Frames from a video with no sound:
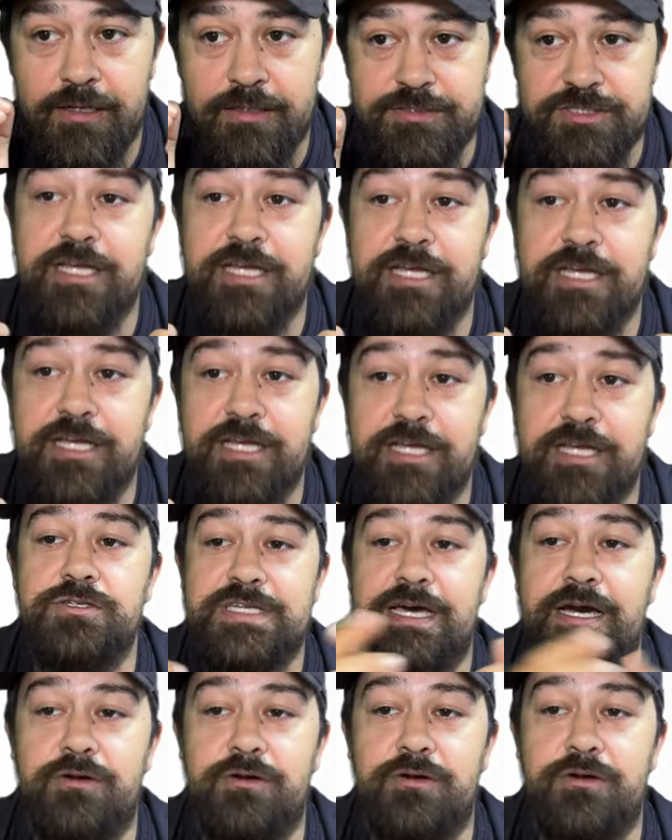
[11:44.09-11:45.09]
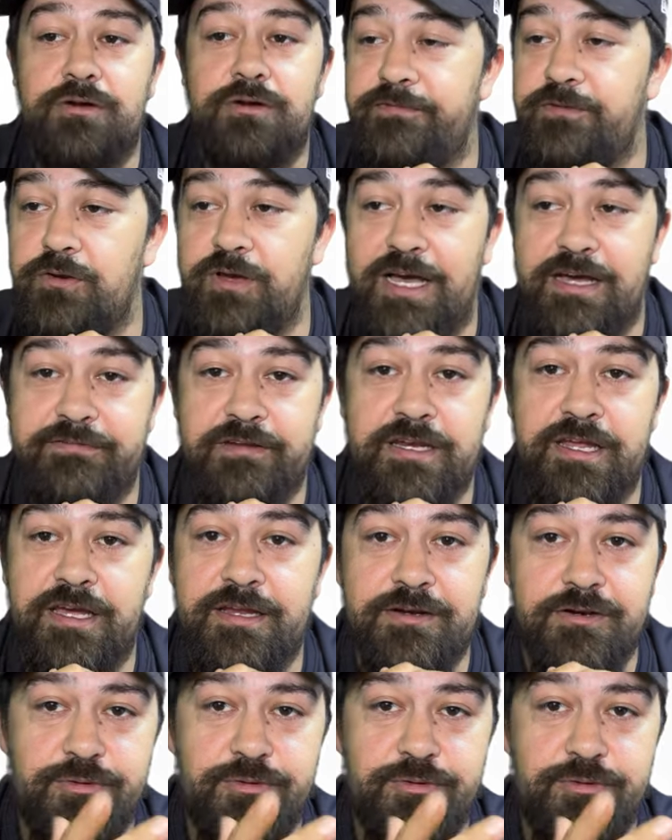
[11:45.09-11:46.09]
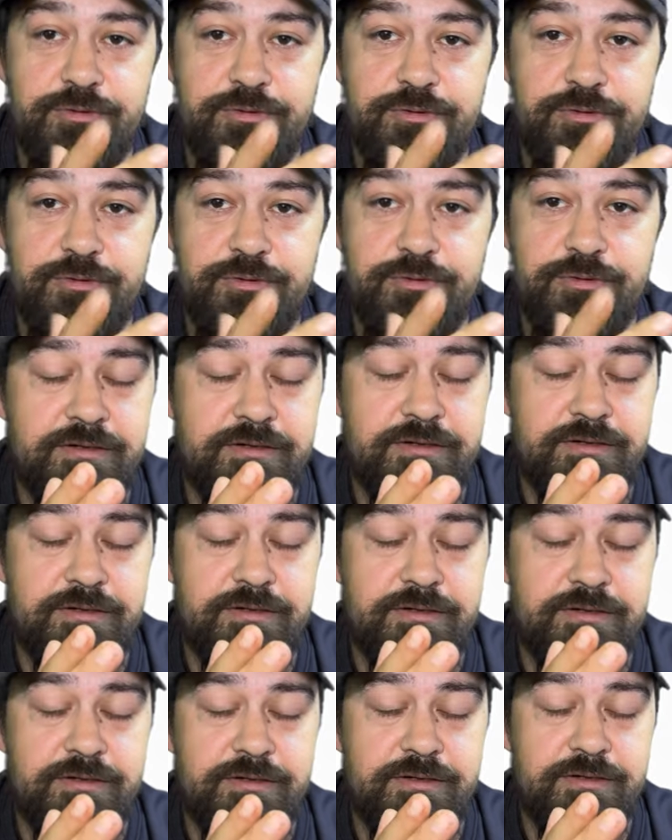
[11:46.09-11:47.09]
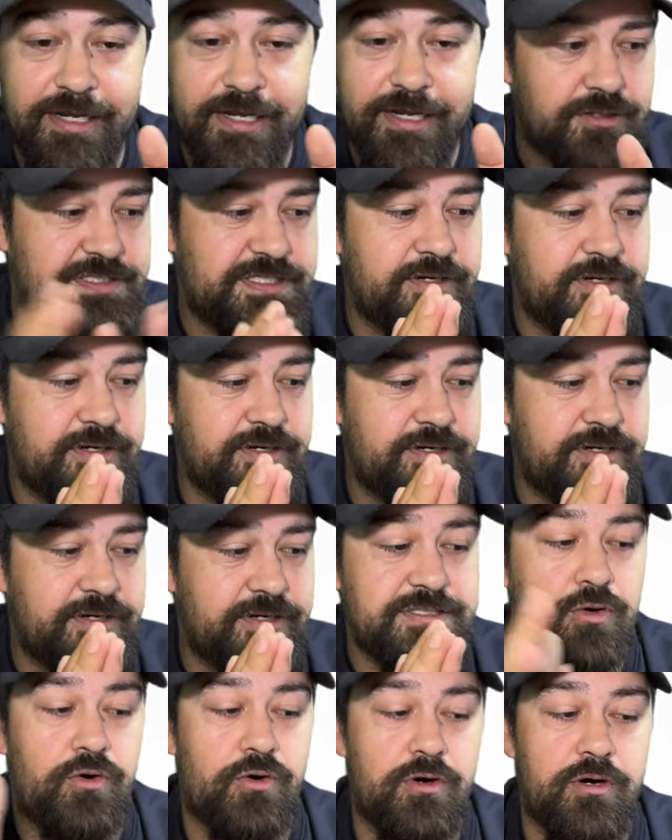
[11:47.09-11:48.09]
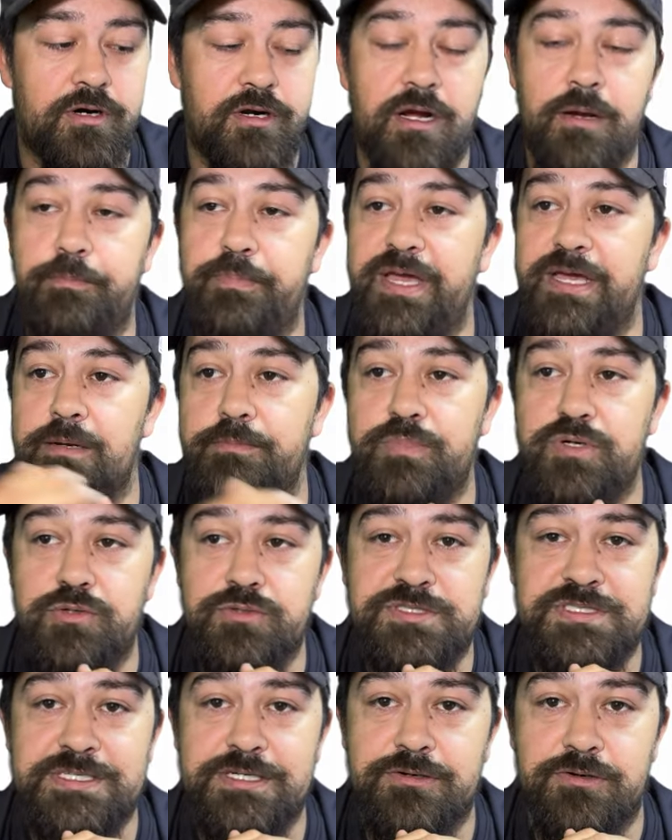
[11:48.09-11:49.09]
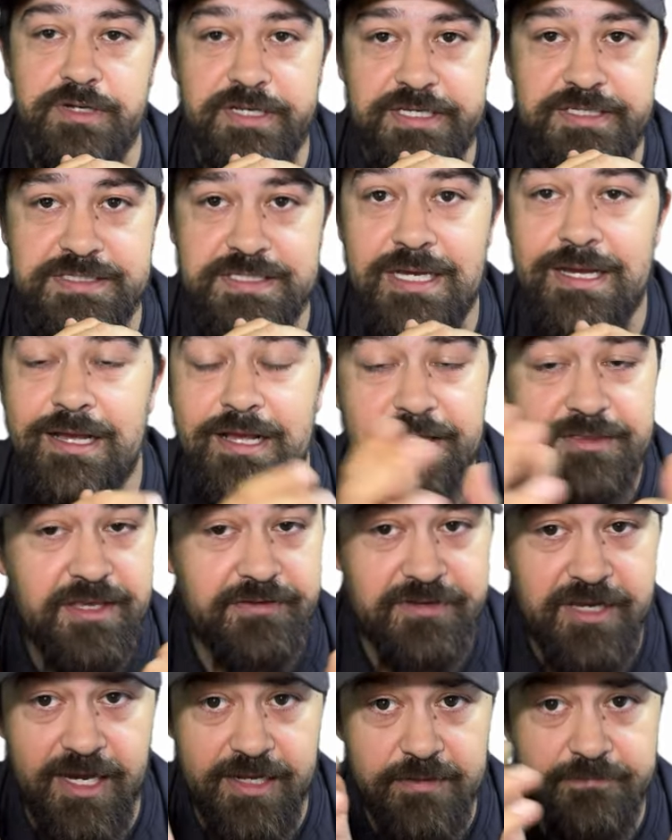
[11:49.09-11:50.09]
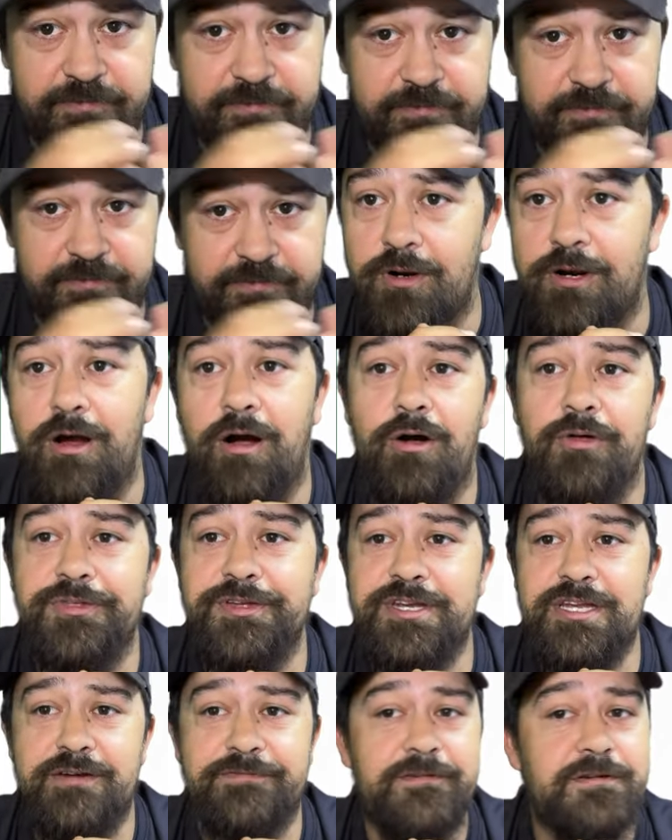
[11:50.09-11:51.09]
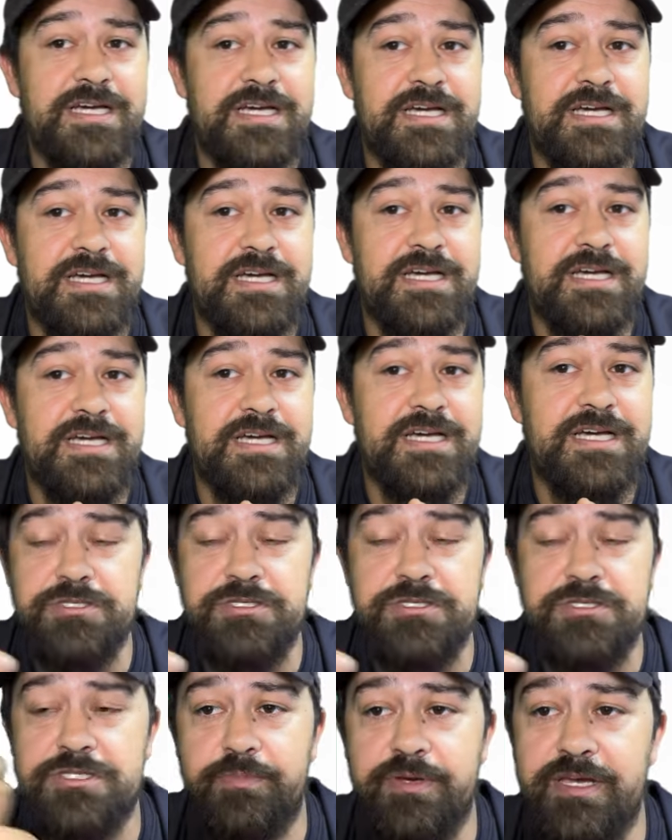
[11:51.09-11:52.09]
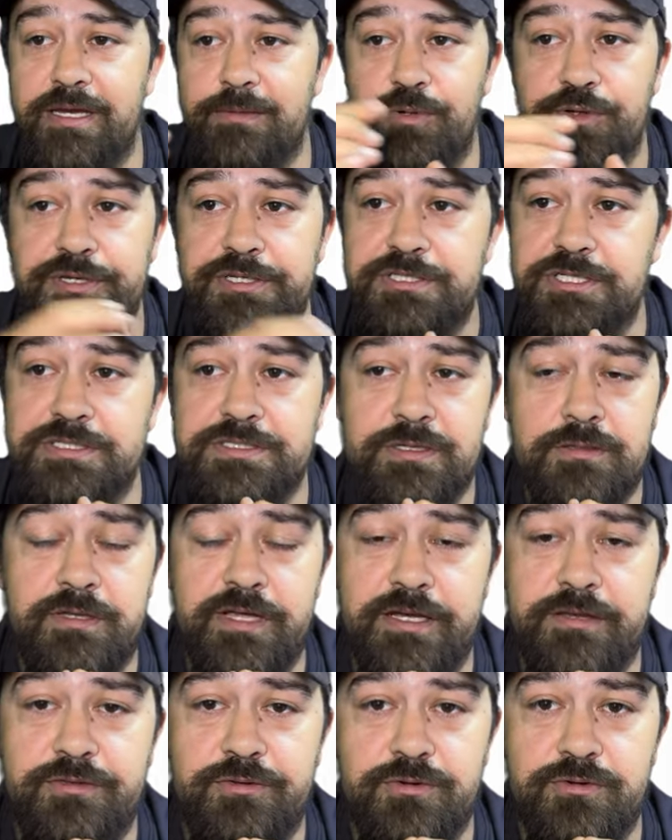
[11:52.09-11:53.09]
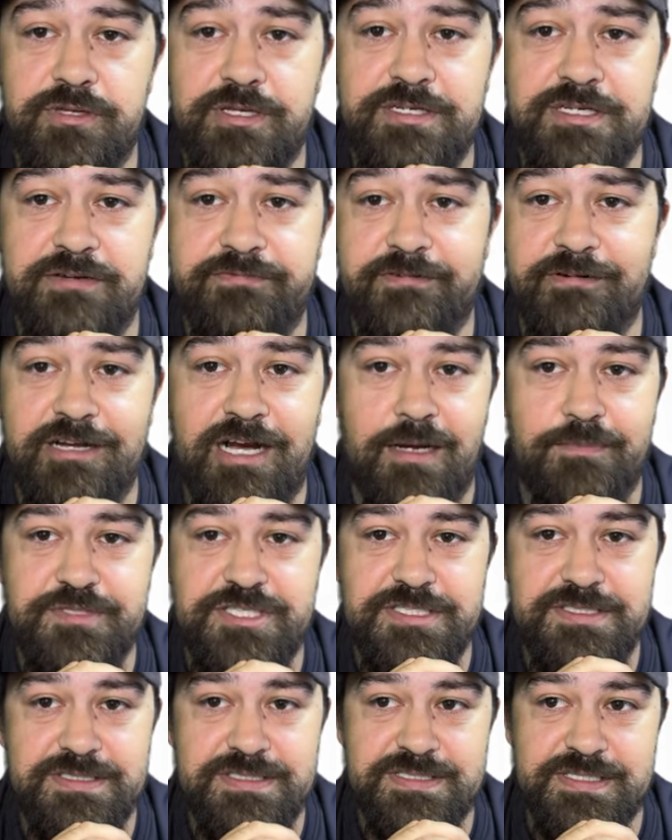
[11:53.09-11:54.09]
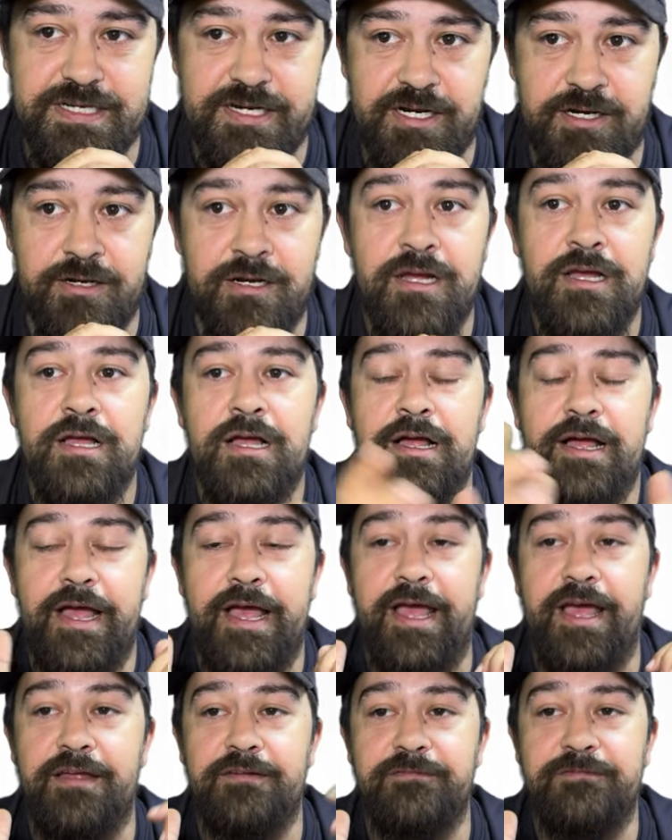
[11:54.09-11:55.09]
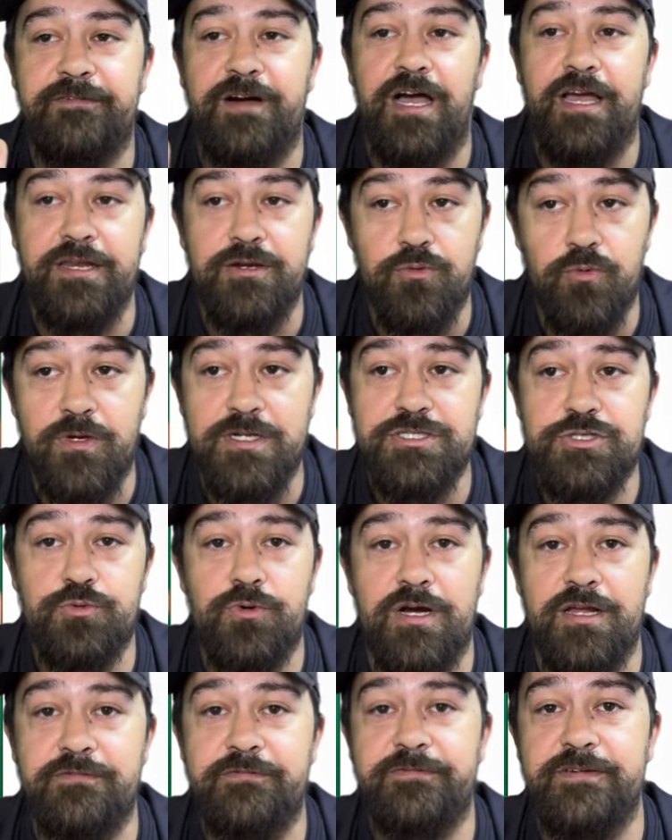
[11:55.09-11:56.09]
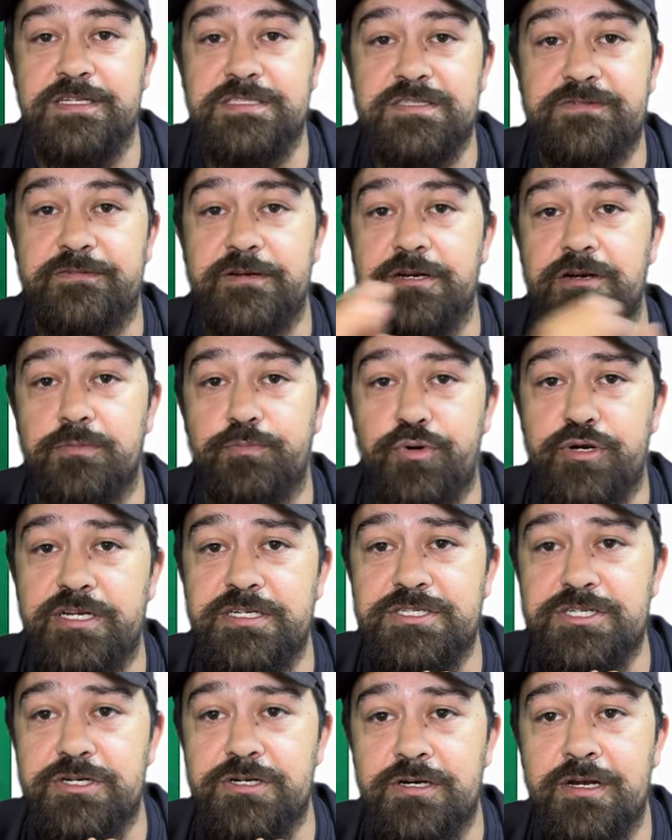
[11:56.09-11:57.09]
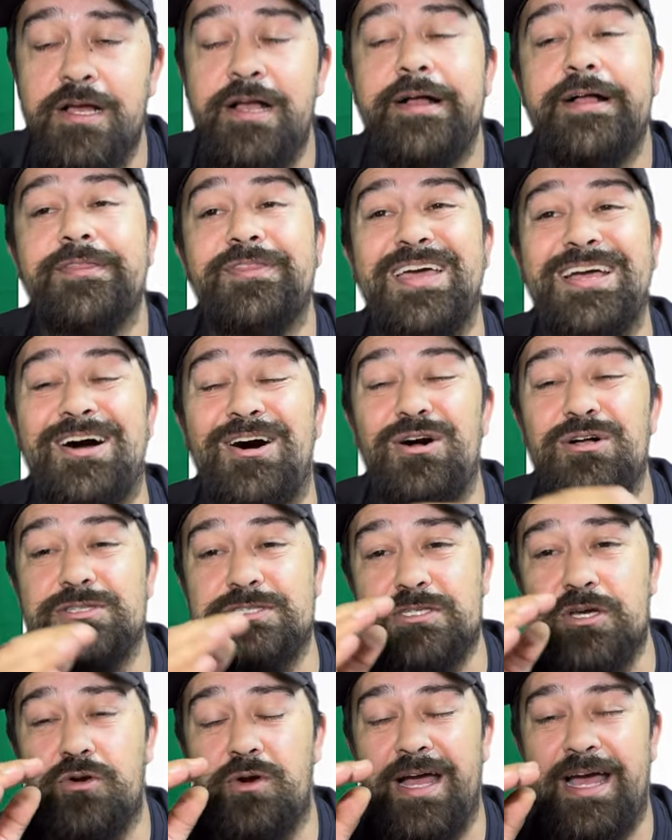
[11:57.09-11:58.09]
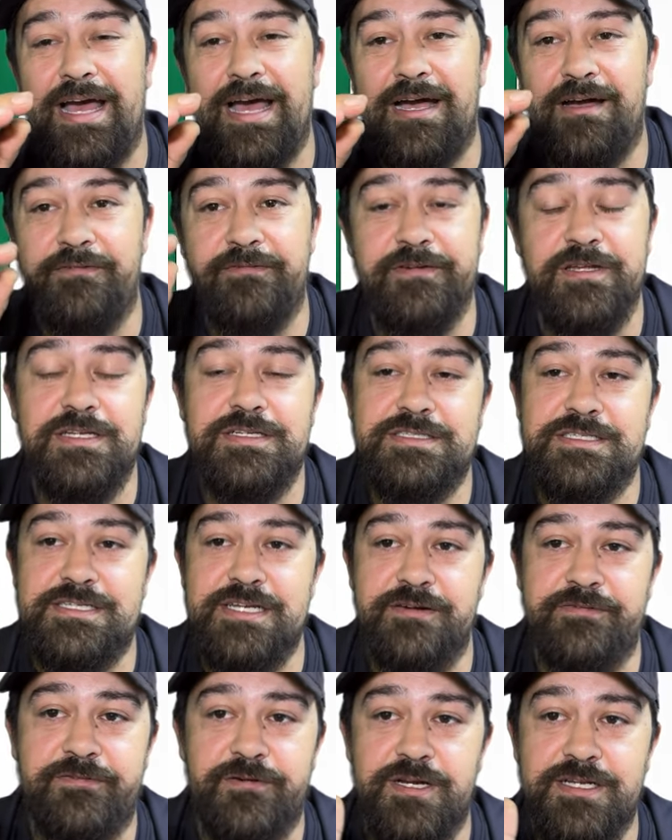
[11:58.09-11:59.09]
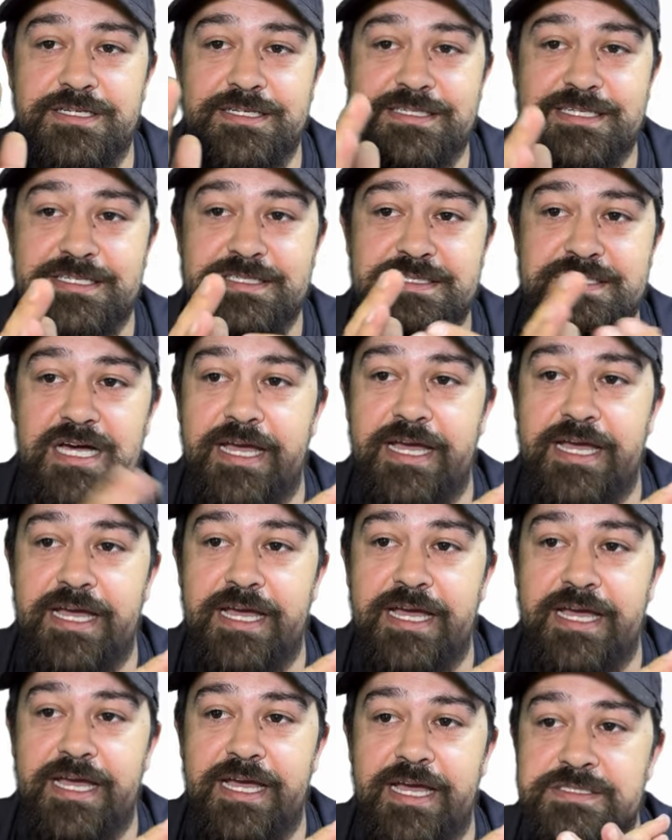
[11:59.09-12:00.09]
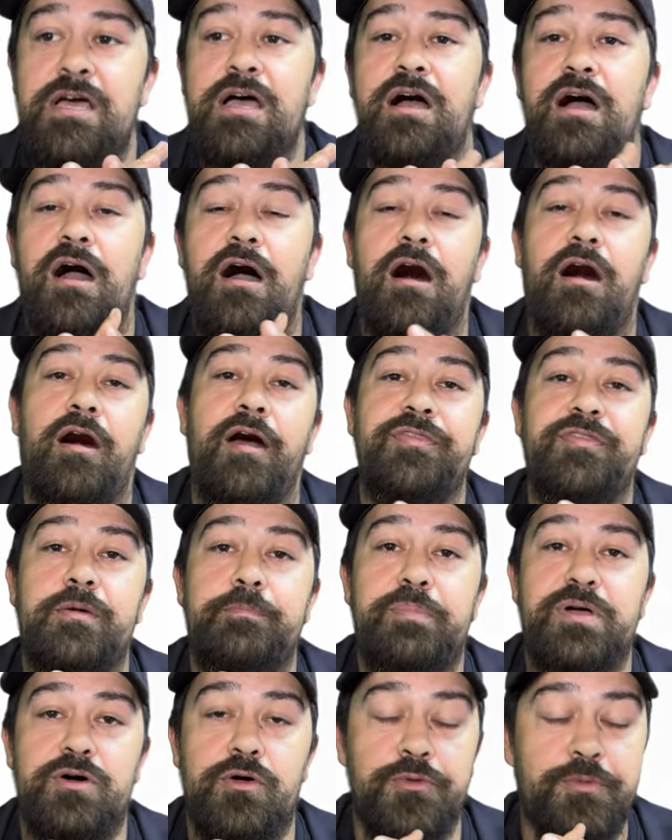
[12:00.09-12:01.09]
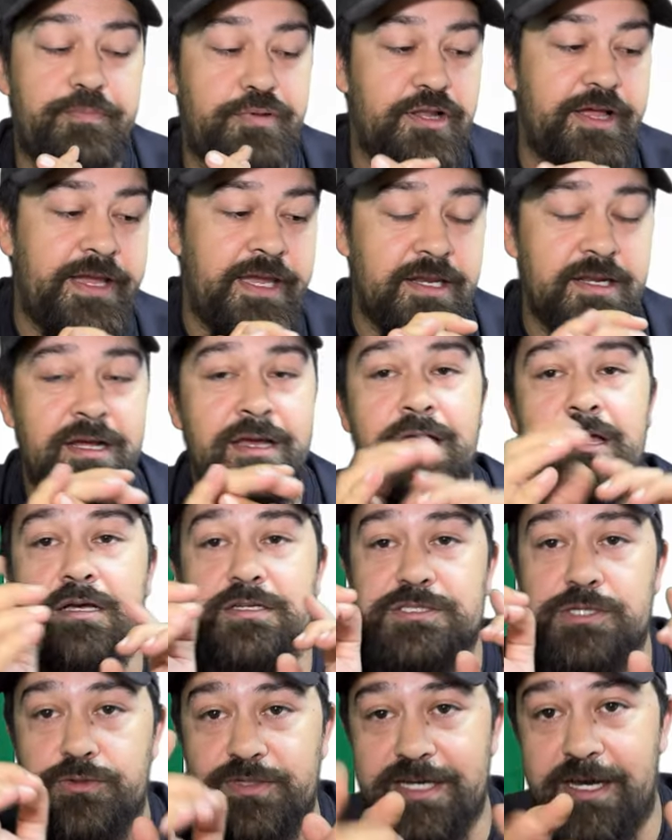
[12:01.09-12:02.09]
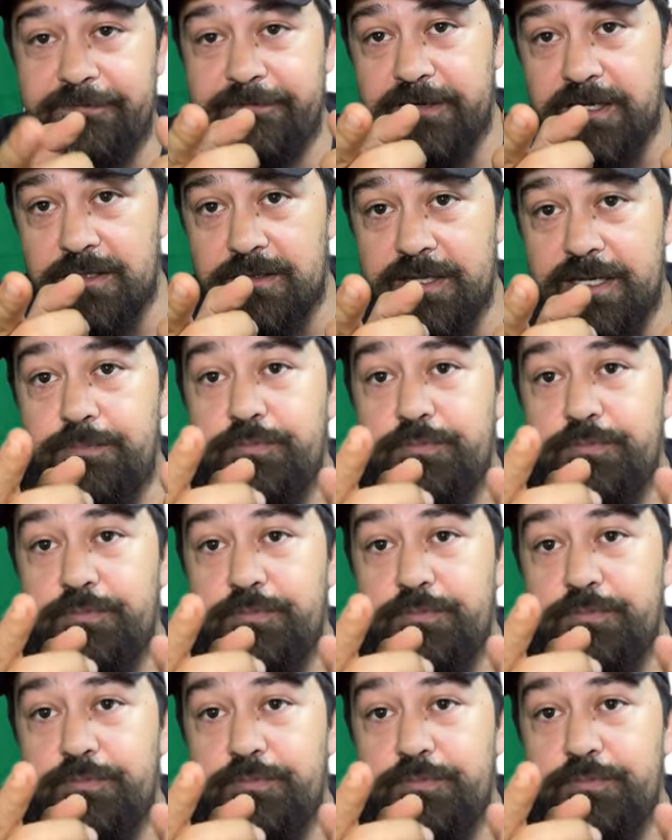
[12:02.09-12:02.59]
Check those out if you have an Ender three or an Ender series or a Bambu series. They've got them for all the different sizes. You should be able to just click through the different options there and find which one fits for your printer. They also have different designs on the build plate. So definitely